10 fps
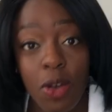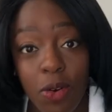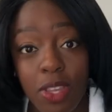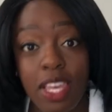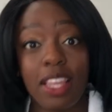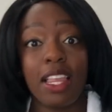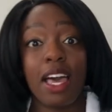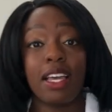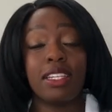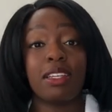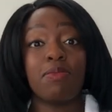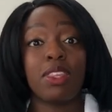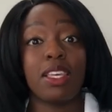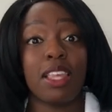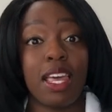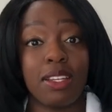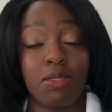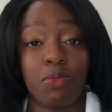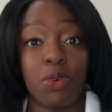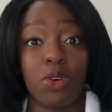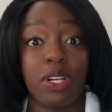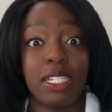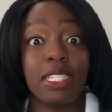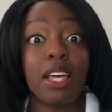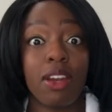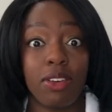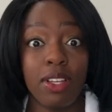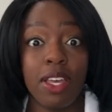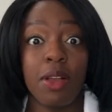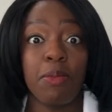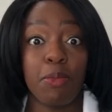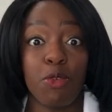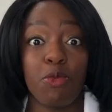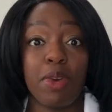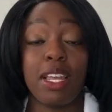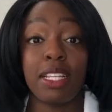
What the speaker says: or they like something that is more subtle movement.